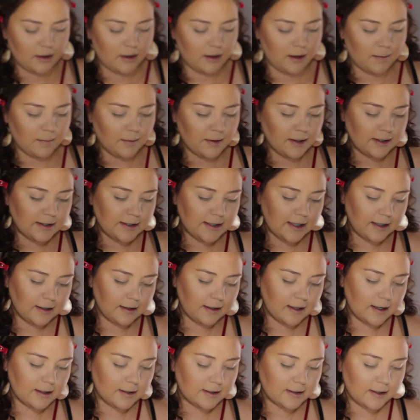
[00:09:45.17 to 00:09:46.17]
I'm going to take
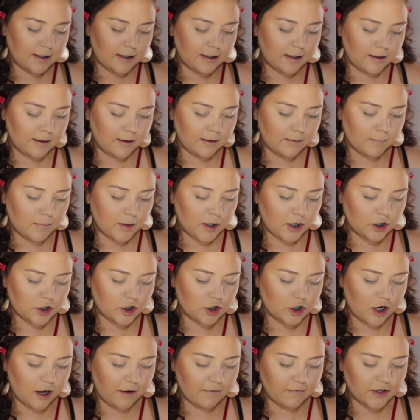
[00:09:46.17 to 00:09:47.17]
that same
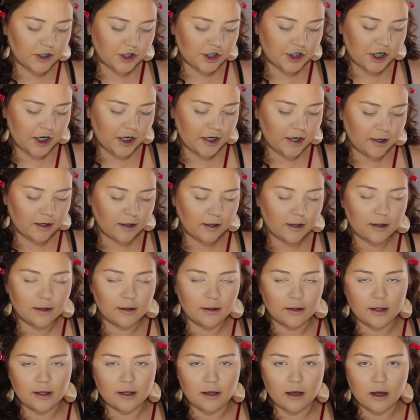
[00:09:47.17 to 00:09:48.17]
Java shade in the